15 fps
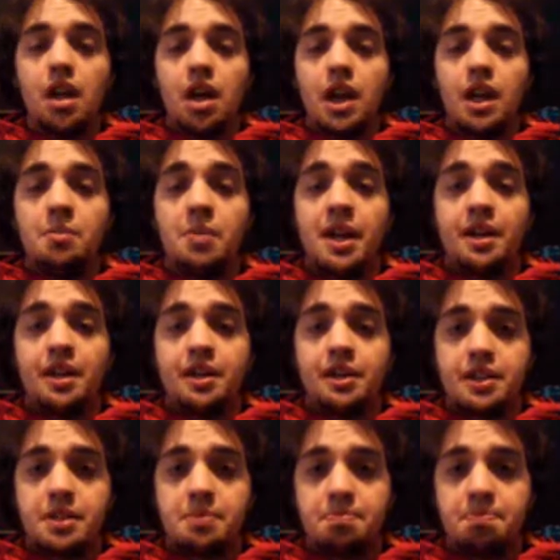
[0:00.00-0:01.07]
Iron Man
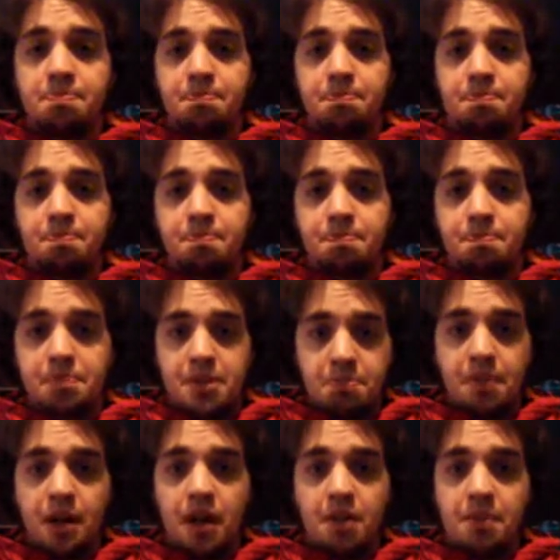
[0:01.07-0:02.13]
and
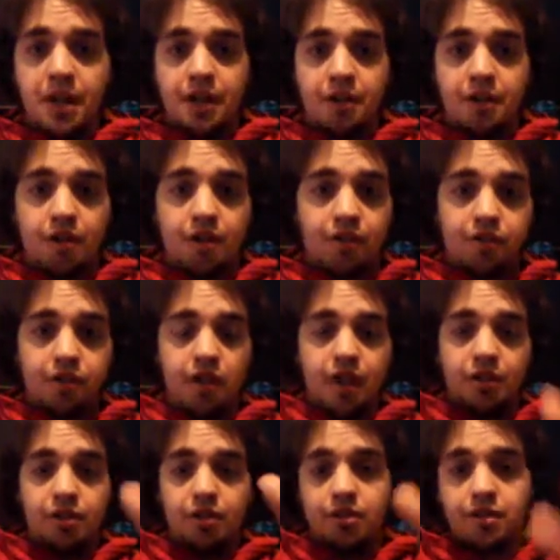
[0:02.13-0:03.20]
Spider-Man are
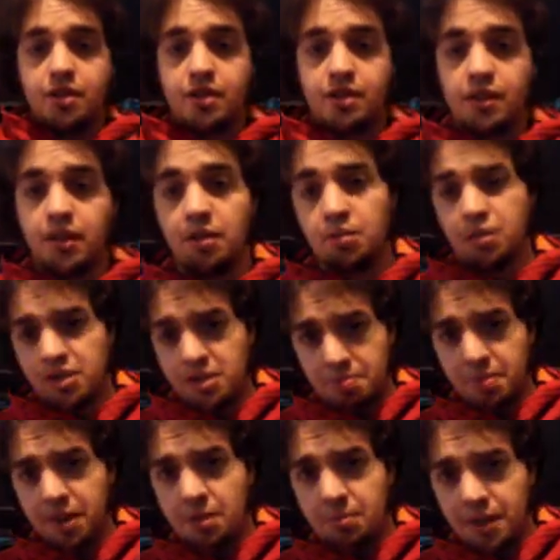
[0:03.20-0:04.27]
flying through the city with
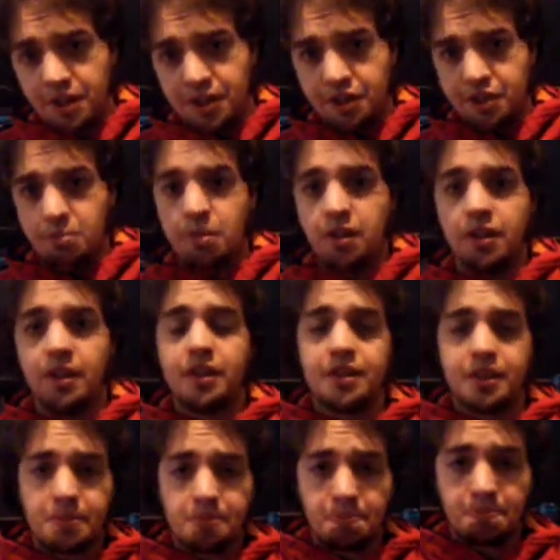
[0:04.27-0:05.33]
Spider-Man. He's swinging
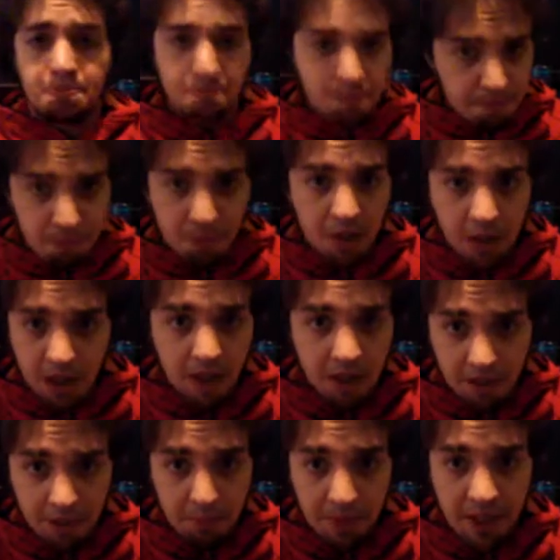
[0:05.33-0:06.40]
and
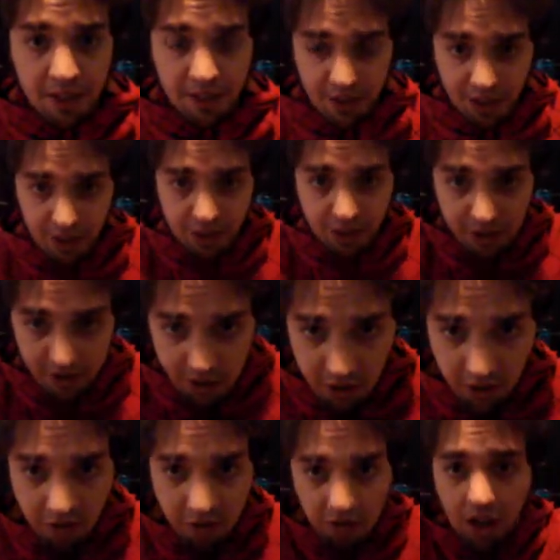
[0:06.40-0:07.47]
Iron Man
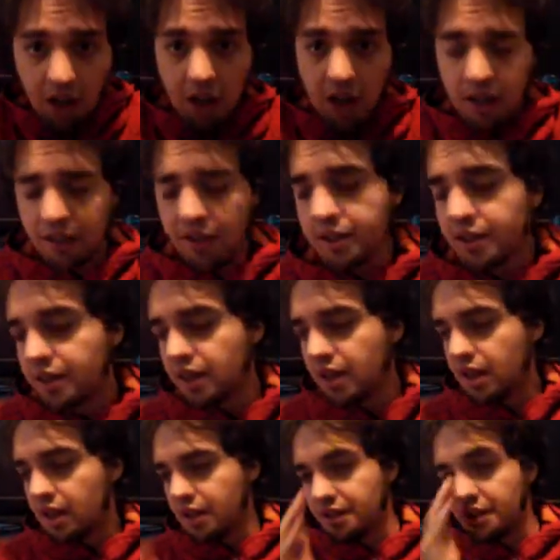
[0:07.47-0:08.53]
he's flying,
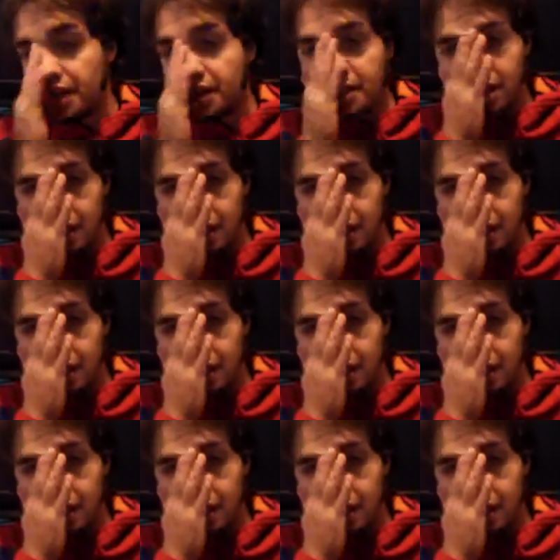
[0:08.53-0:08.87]
and